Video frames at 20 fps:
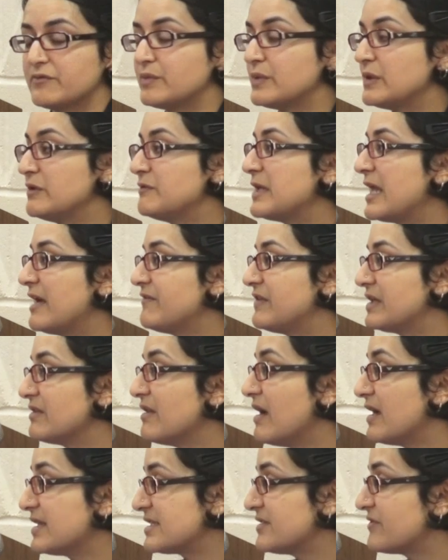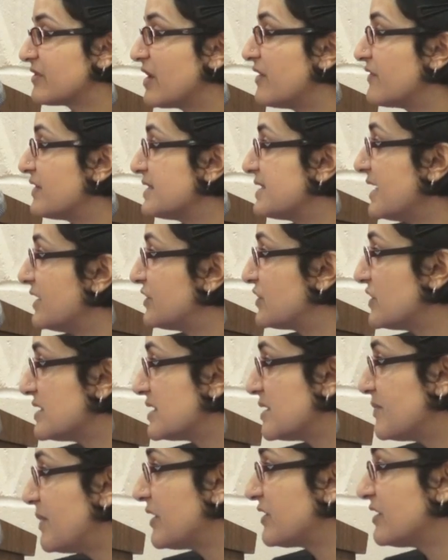We've been having lots of
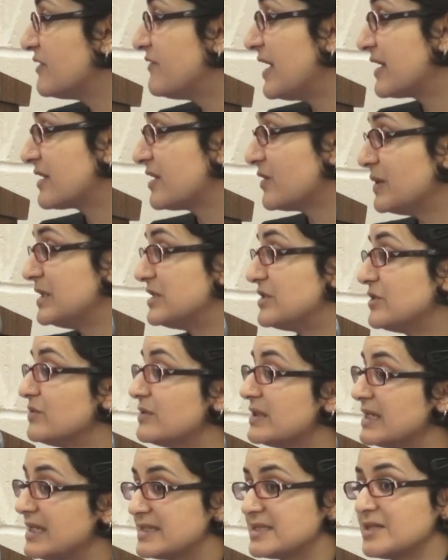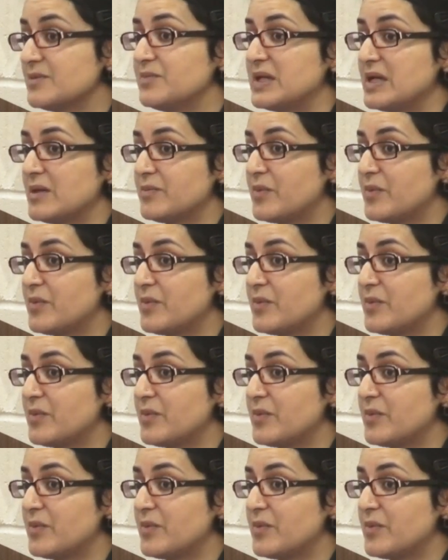conversations about the fact that we do need to be